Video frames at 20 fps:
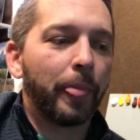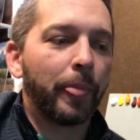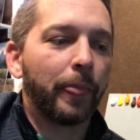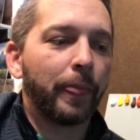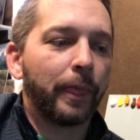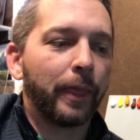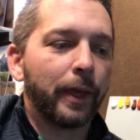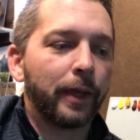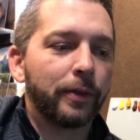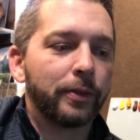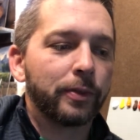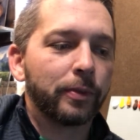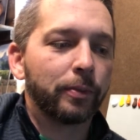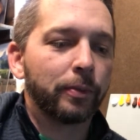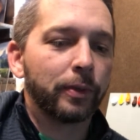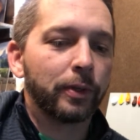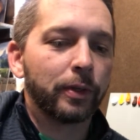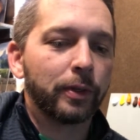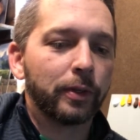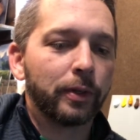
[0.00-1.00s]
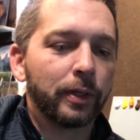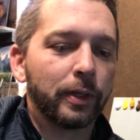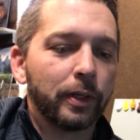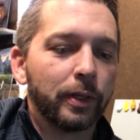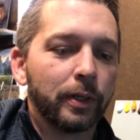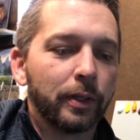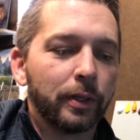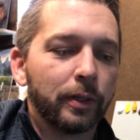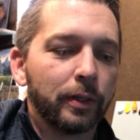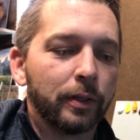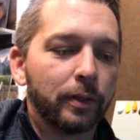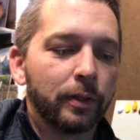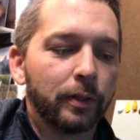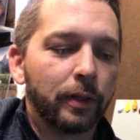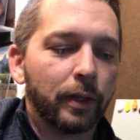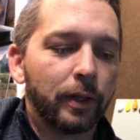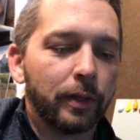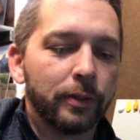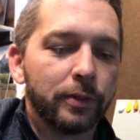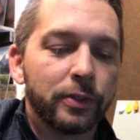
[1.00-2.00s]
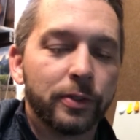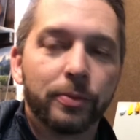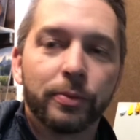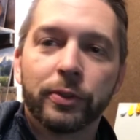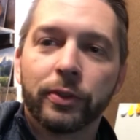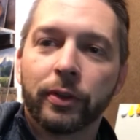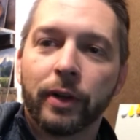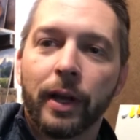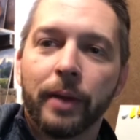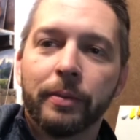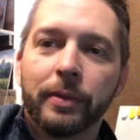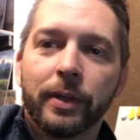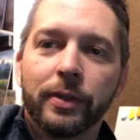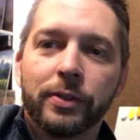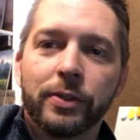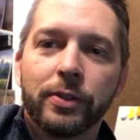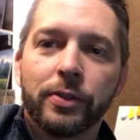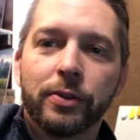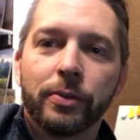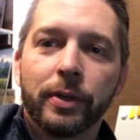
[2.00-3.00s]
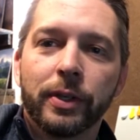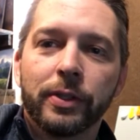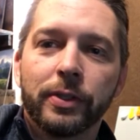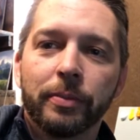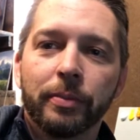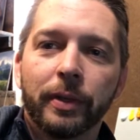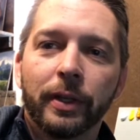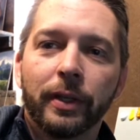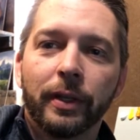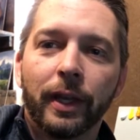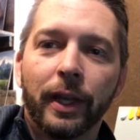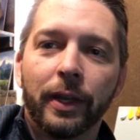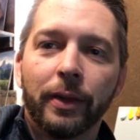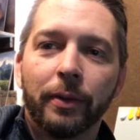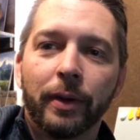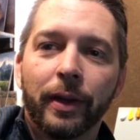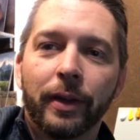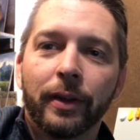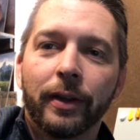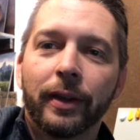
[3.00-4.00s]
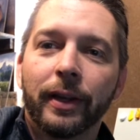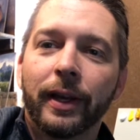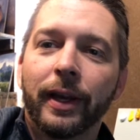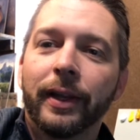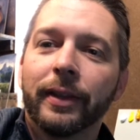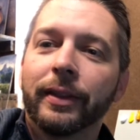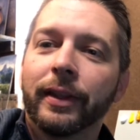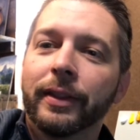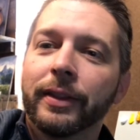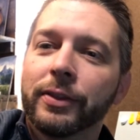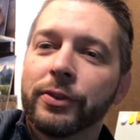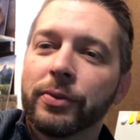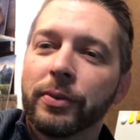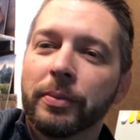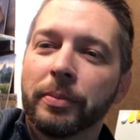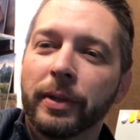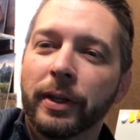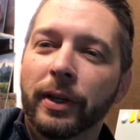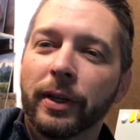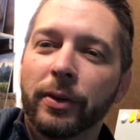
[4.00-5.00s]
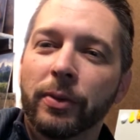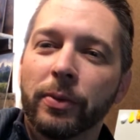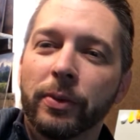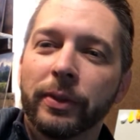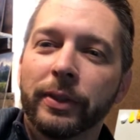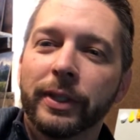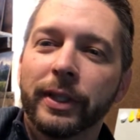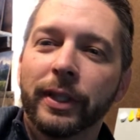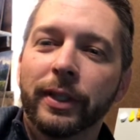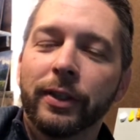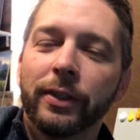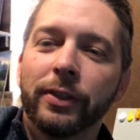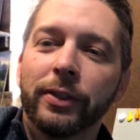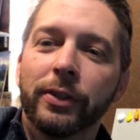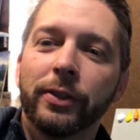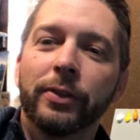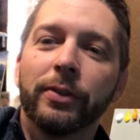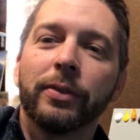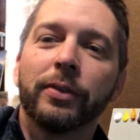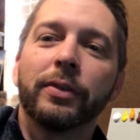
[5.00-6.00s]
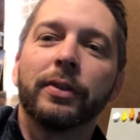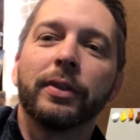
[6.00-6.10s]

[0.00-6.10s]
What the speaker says: that were a subscribe type situation. But anyway, I thought this would be a cool thing to do.